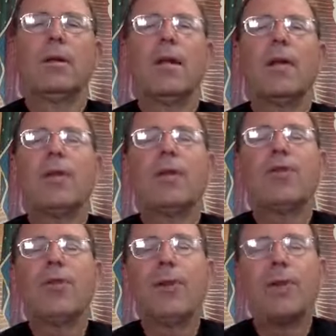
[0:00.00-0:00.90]
that have
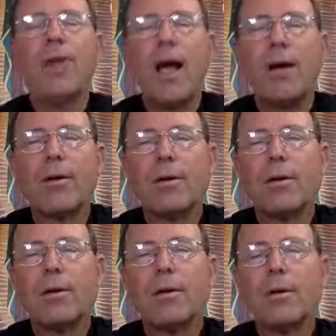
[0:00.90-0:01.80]
been torn down,
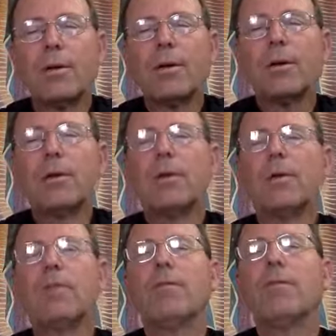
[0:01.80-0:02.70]

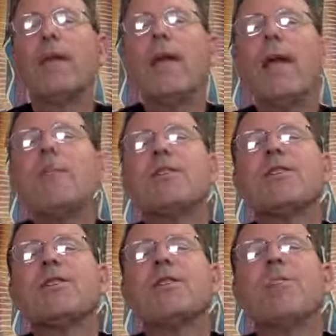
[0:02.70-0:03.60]
for the
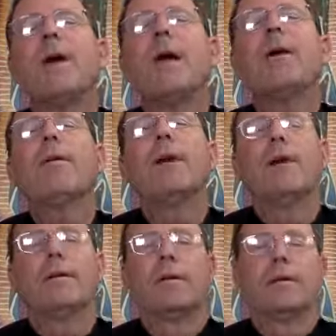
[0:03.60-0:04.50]
images of Mary